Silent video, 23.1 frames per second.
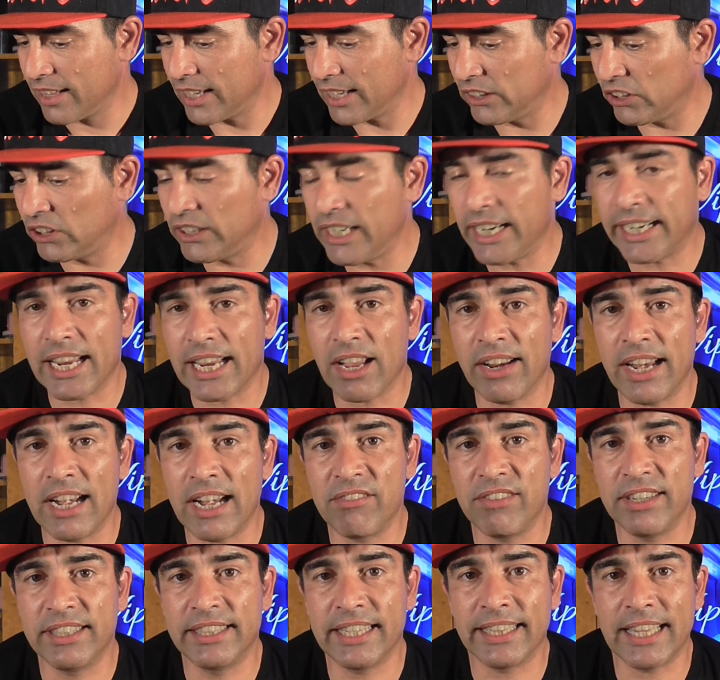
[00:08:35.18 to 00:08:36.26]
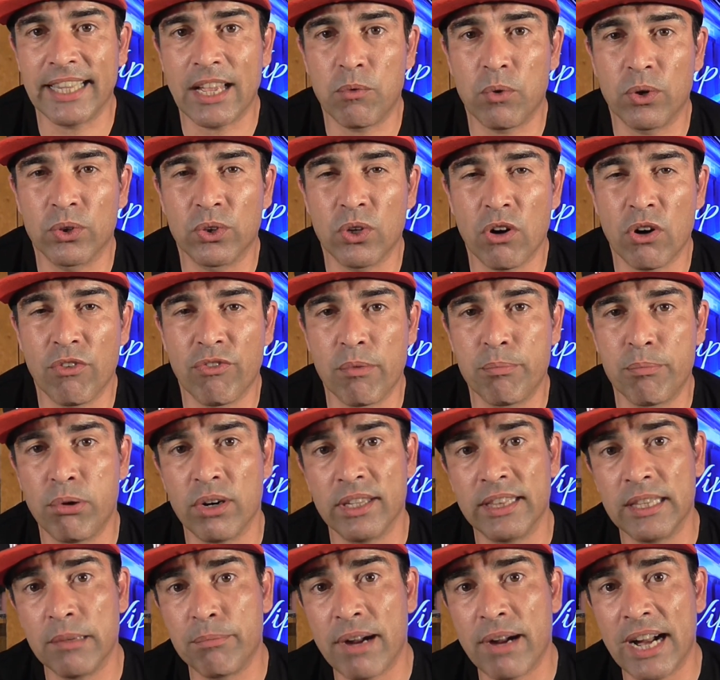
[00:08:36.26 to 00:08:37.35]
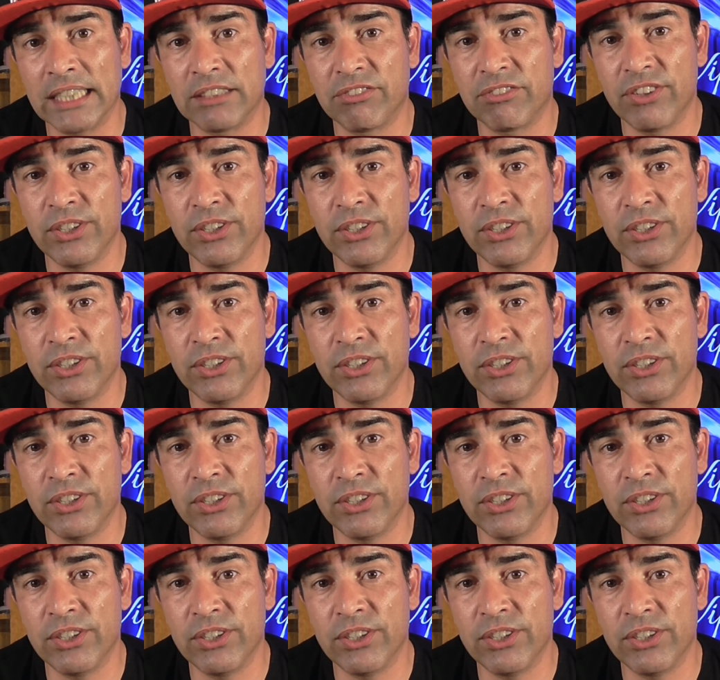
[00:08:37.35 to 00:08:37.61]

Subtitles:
Let's check out everything that Wotofo put in the box